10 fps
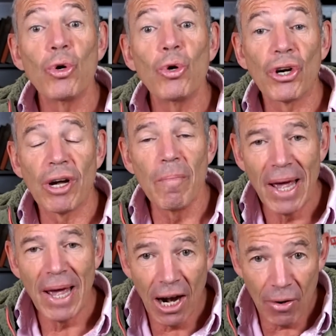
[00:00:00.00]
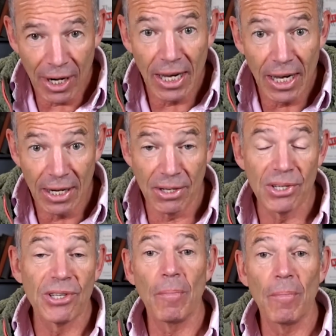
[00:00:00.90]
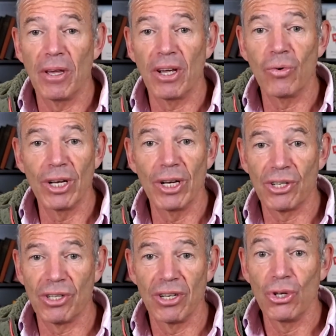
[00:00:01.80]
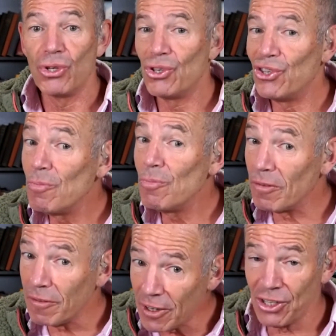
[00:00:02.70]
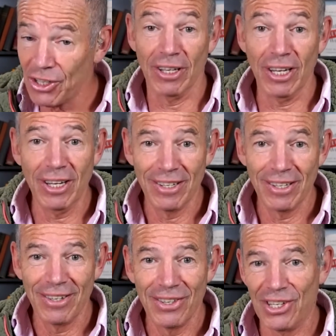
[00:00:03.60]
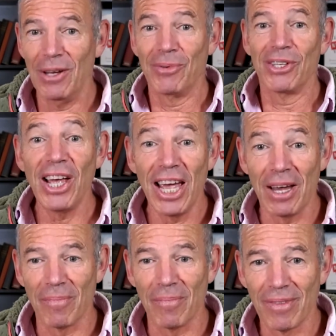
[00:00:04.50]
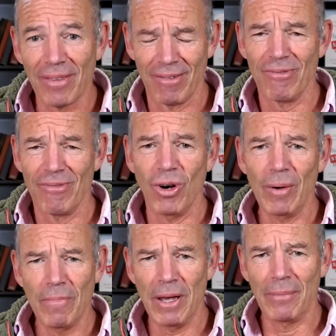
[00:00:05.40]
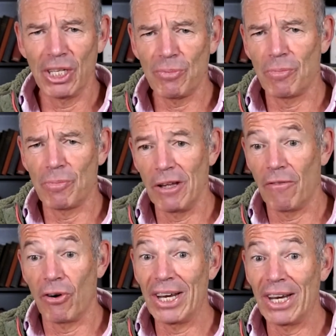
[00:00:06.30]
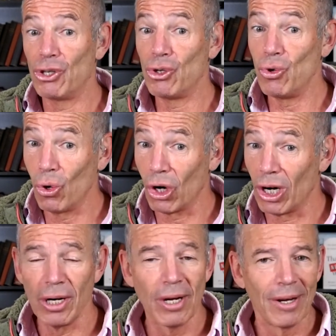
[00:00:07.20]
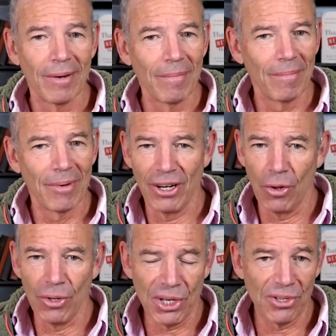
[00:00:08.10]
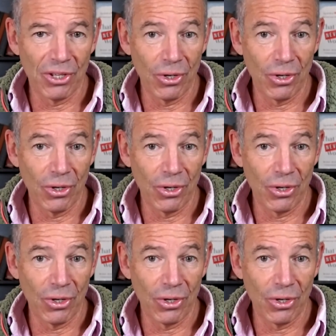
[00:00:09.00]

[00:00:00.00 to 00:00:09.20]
you're comparing it to something which superficially seems the same. Why am I paying this much money for a tour? But no, this isn't a